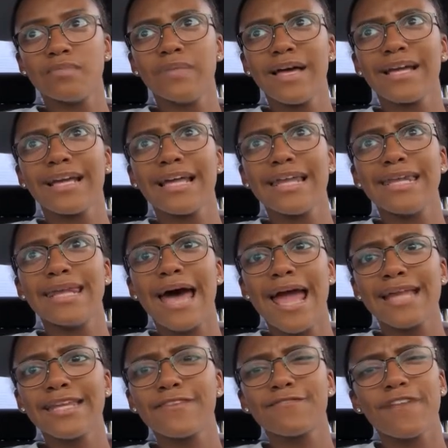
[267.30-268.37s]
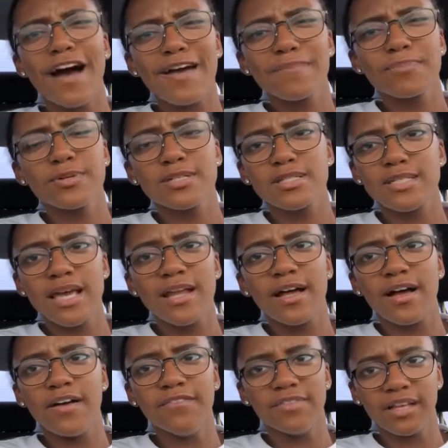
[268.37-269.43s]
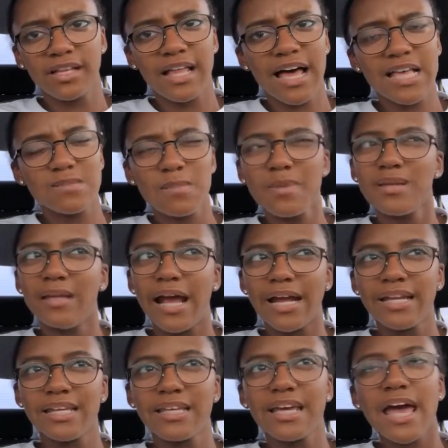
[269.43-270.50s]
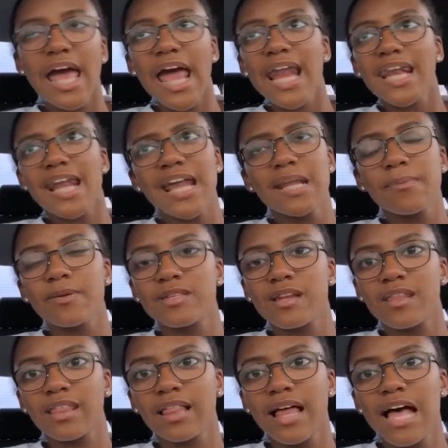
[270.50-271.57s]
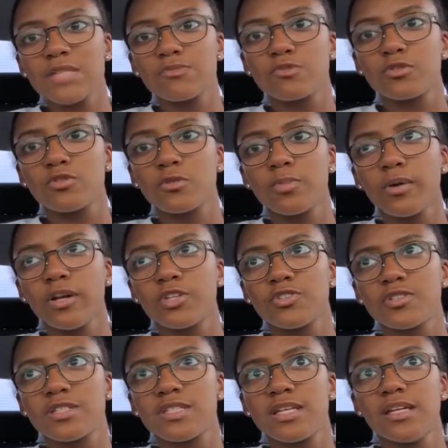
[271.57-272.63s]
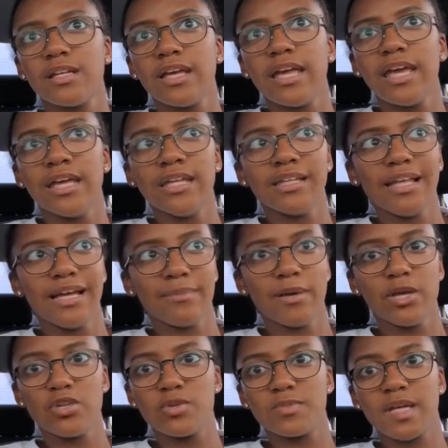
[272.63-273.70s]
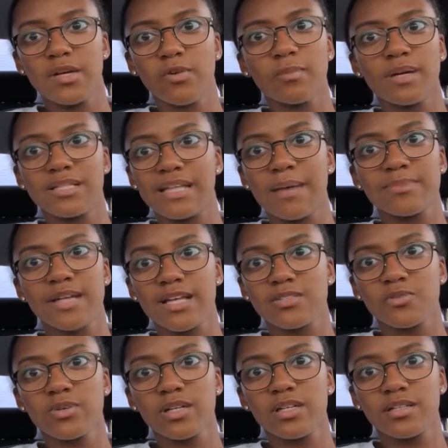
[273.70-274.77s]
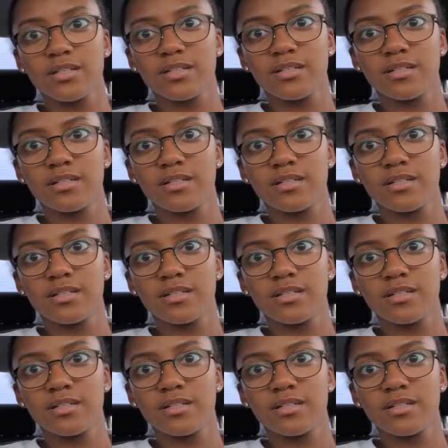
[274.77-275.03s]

like 95% of the class, maybe 90% of the class was super interested in like my YouTube channel or my Snapchat story.